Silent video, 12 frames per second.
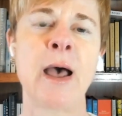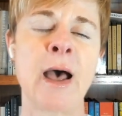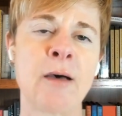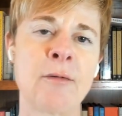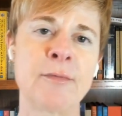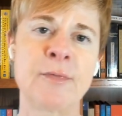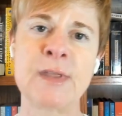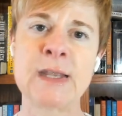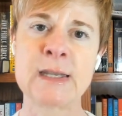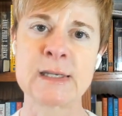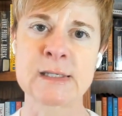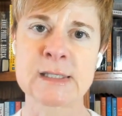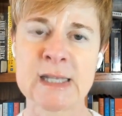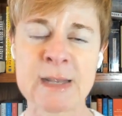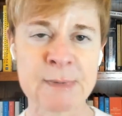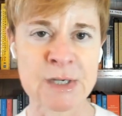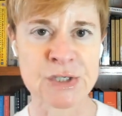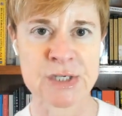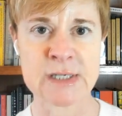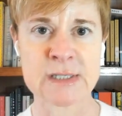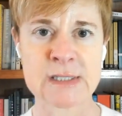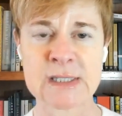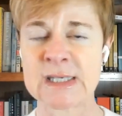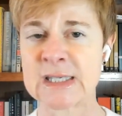of these
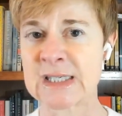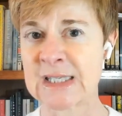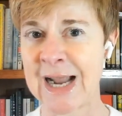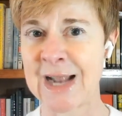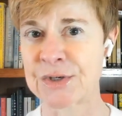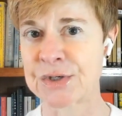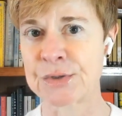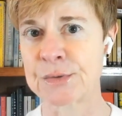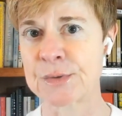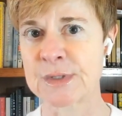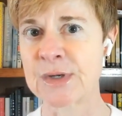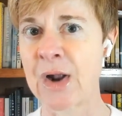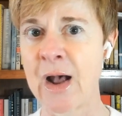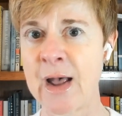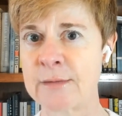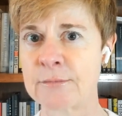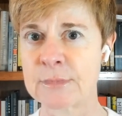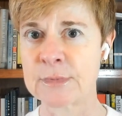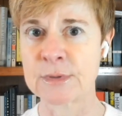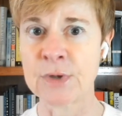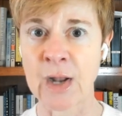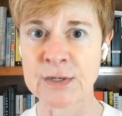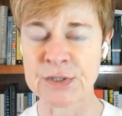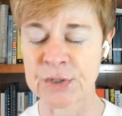images, these statues, not
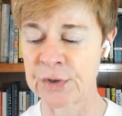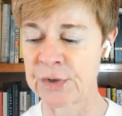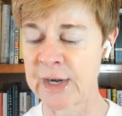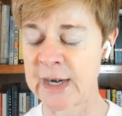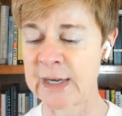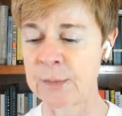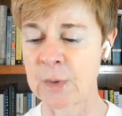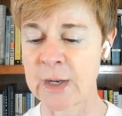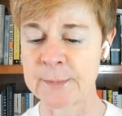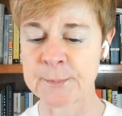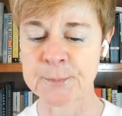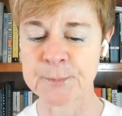to hurt anyone.